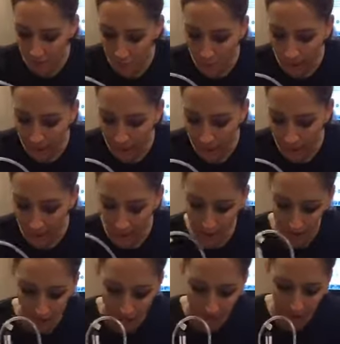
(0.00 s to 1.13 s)
waiting,
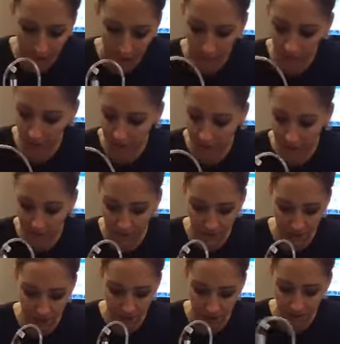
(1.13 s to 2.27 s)
you know, even if it's
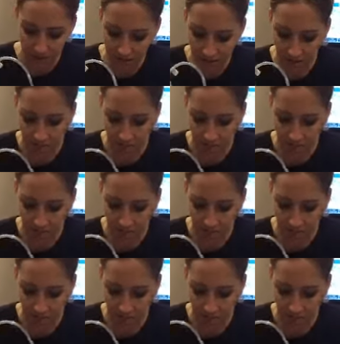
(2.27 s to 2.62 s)
just